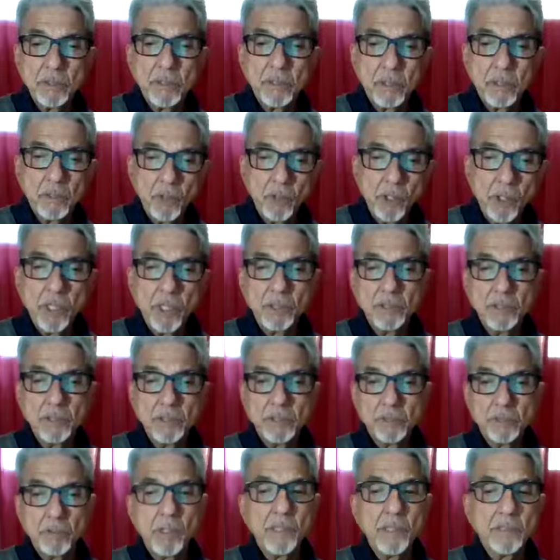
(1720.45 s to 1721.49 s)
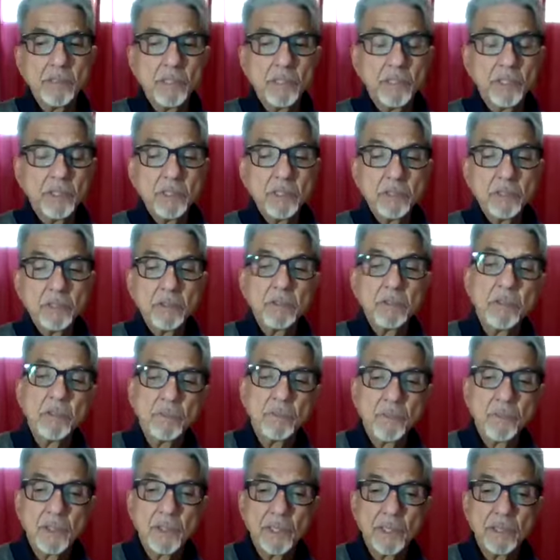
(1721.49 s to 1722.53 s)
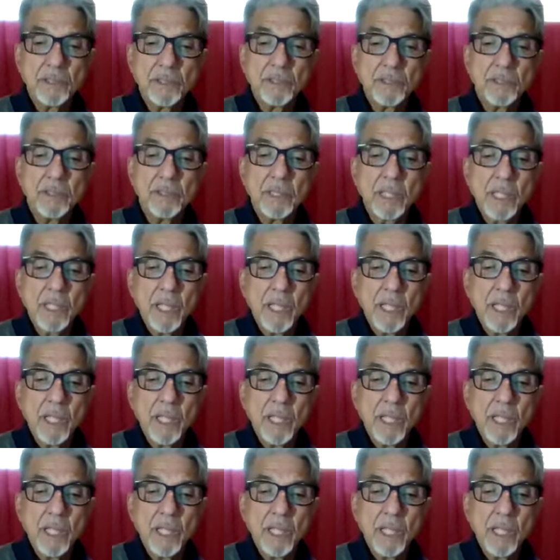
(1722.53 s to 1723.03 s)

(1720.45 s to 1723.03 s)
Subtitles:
the Lord structured this universe.